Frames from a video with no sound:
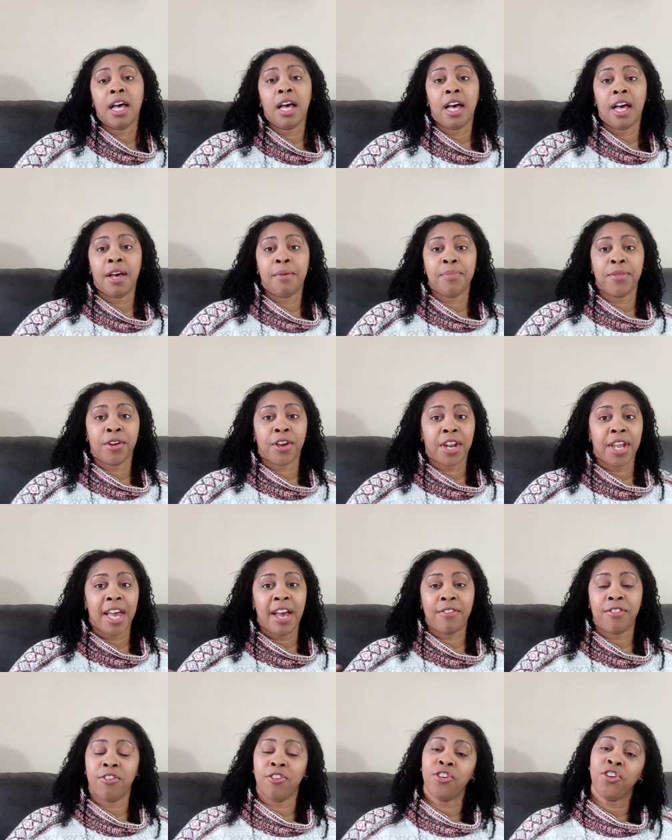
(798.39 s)
They're gonna
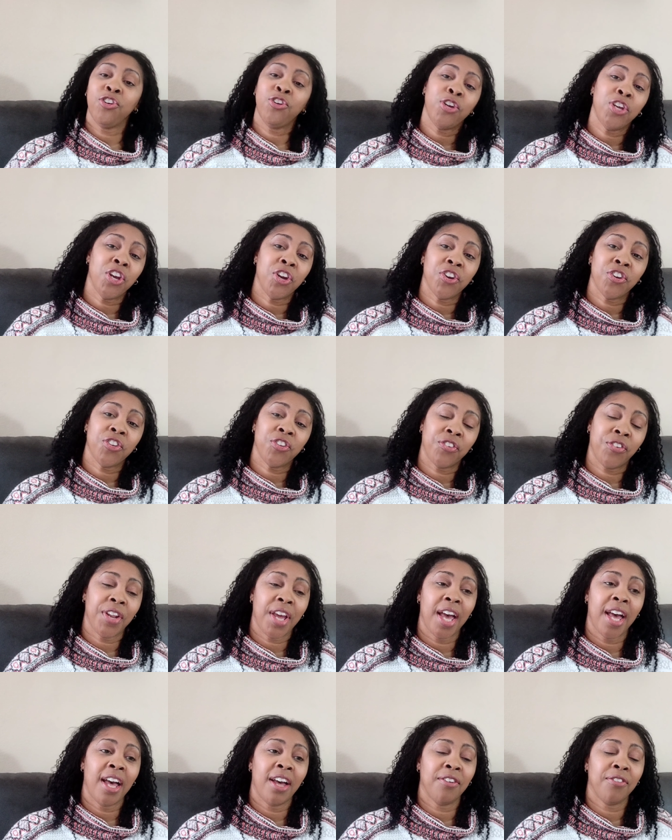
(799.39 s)
have their New Year's
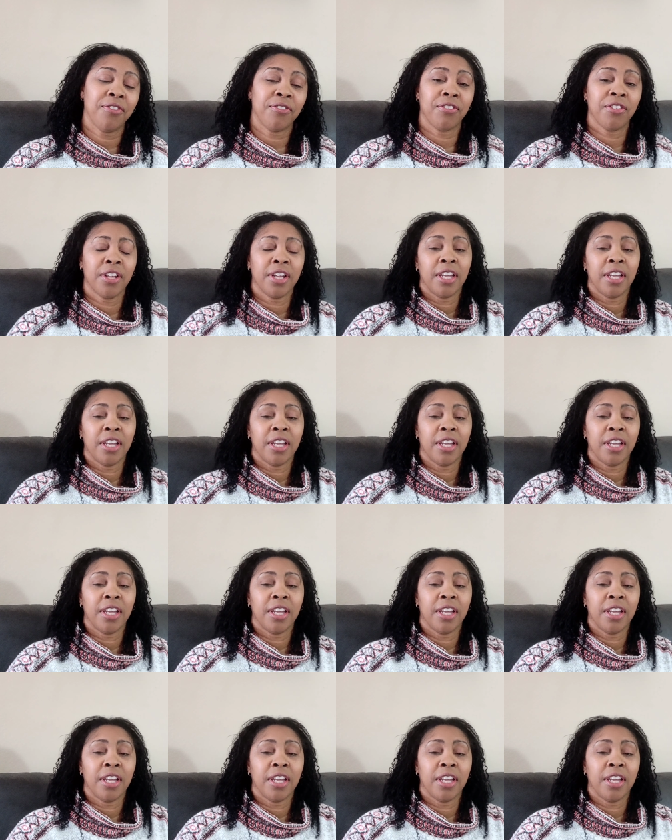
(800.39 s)
stuff.